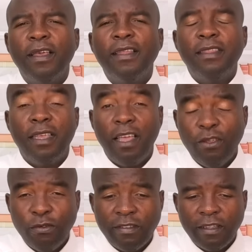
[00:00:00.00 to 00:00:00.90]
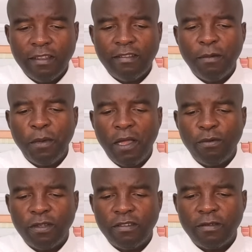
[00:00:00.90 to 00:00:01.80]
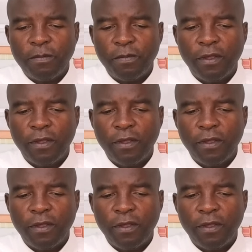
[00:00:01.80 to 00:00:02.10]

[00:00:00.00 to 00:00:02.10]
They are using the same language.